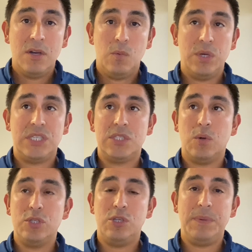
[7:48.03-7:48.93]
which is
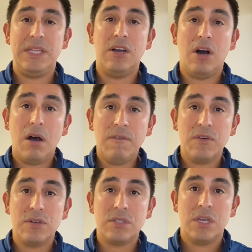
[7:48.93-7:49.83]
going to be the
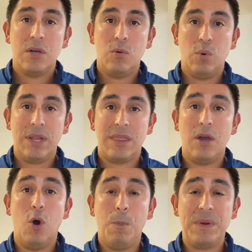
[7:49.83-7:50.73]
offers with
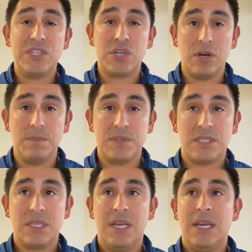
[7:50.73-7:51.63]
open terms.